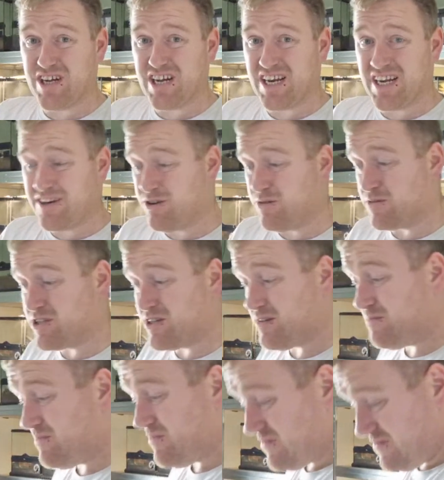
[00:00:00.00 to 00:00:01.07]
cleaned up, because I'm
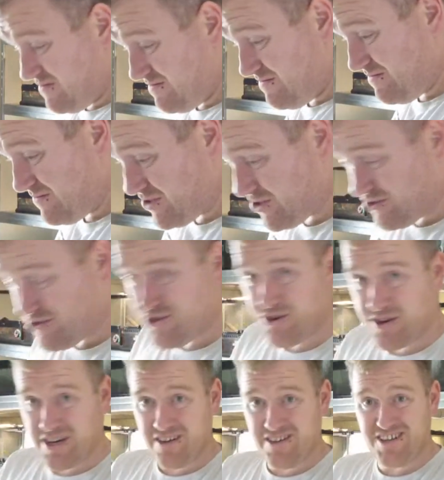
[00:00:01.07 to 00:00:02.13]
just chucking it on the